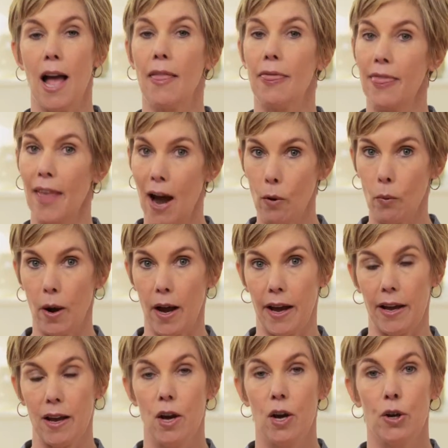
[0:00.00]
and that
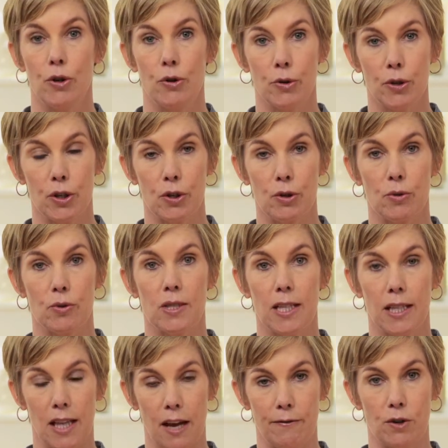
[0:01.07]
way you can use
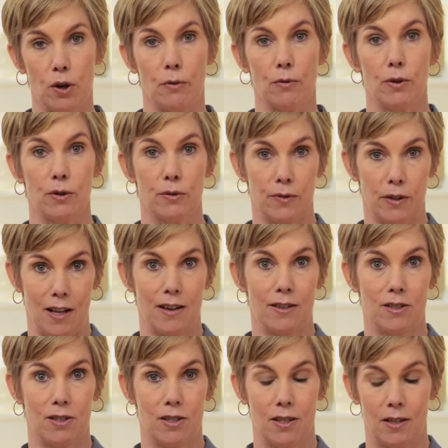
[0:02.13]
the leftovers for lunch.